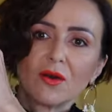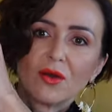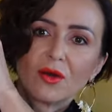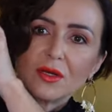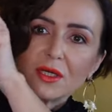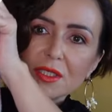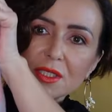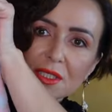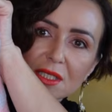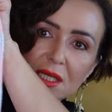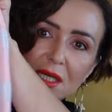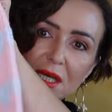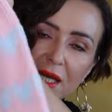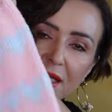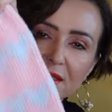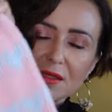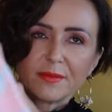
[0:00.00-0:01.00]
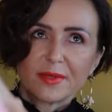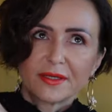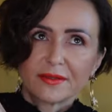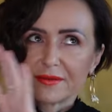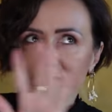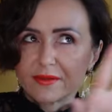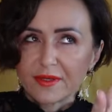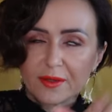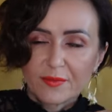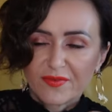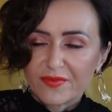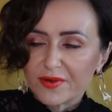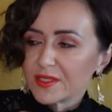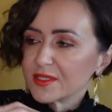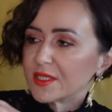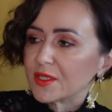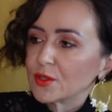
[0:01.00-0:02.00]
longer just in case, because I'm
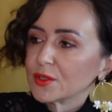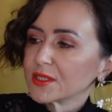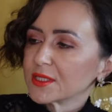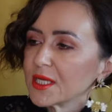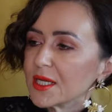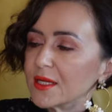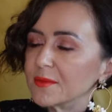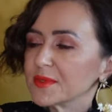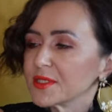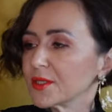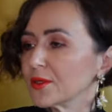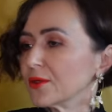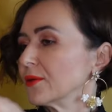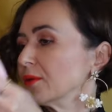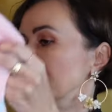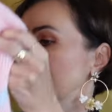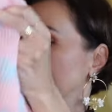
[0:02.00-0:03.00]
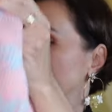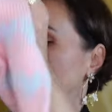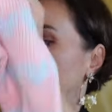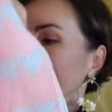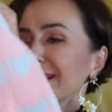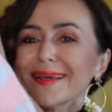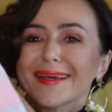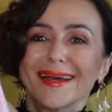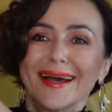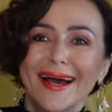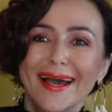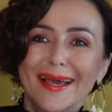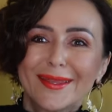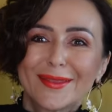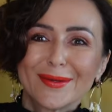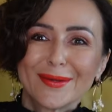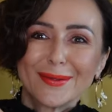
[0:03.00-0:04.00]
freezing all the time. So
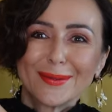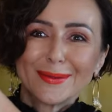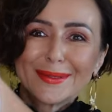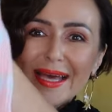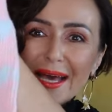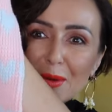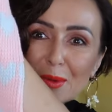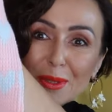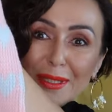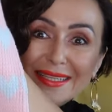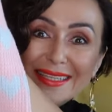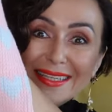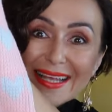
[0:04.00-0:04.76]
I thought I will get